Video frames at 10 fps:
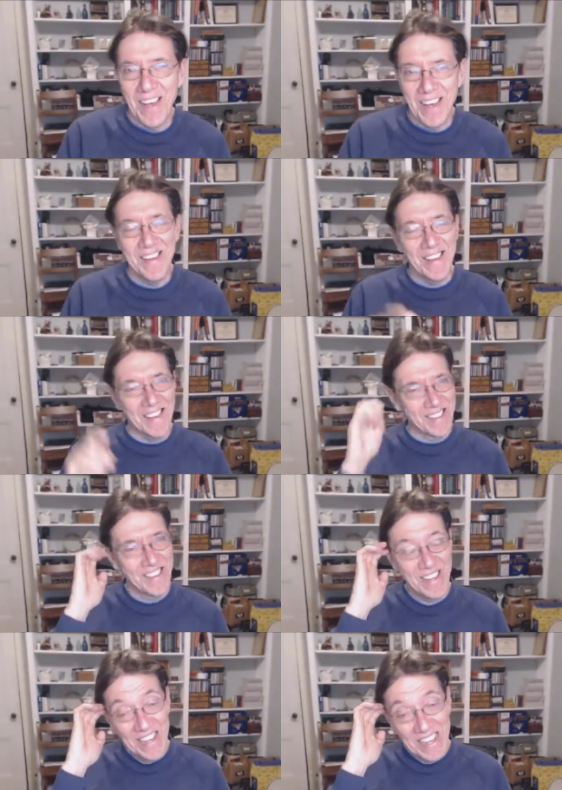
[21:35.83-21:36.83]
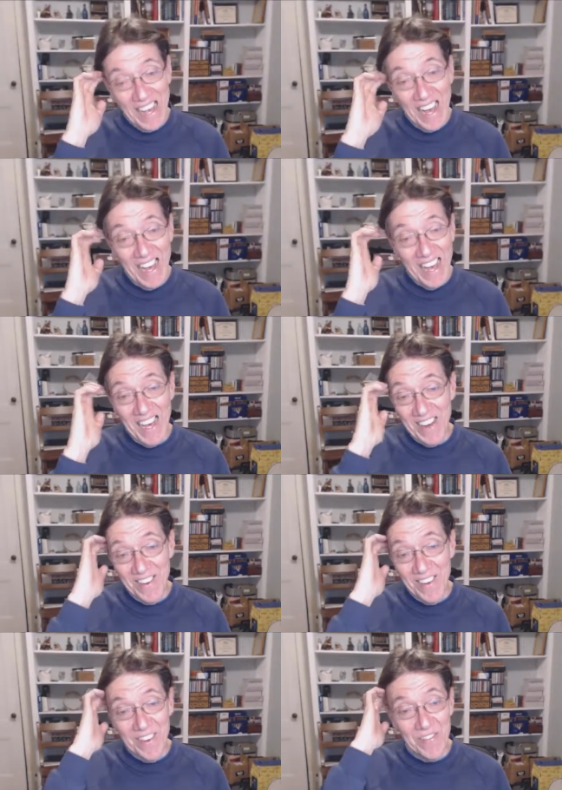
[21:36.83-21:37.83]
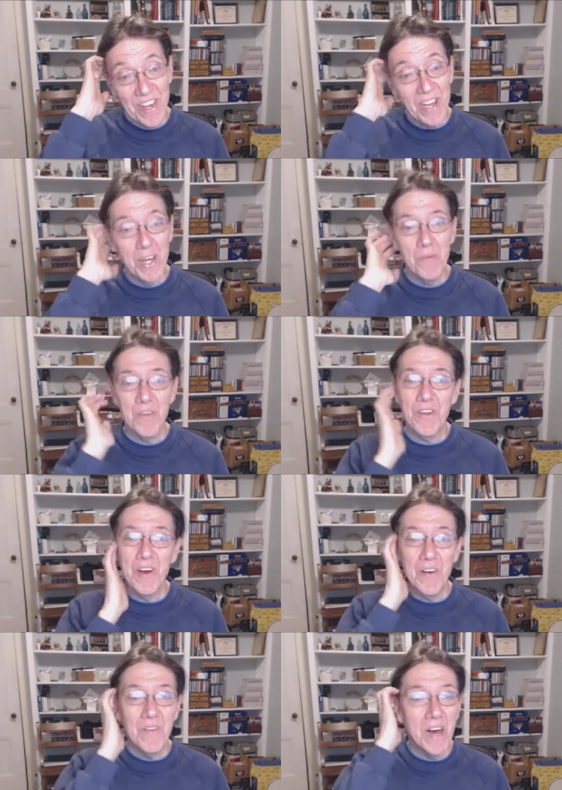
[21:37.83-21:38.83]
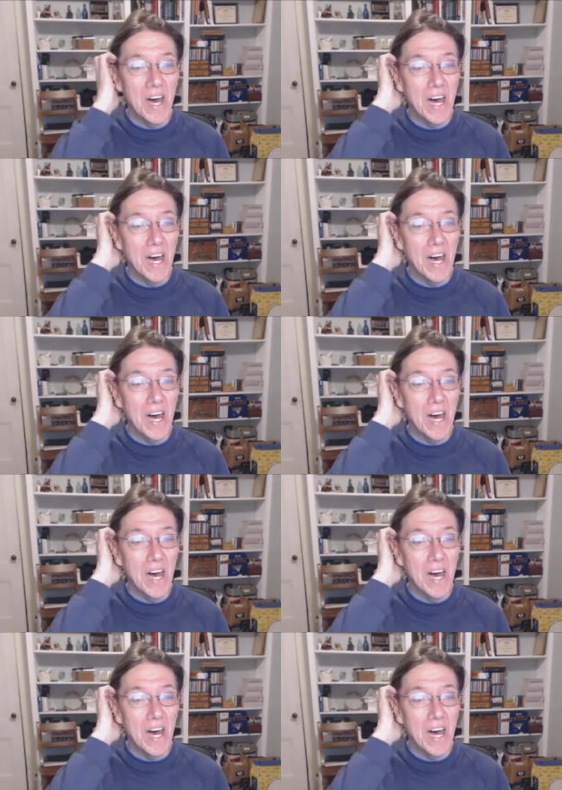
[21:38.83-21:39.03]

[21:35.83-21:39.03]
I don't know if that helps at all.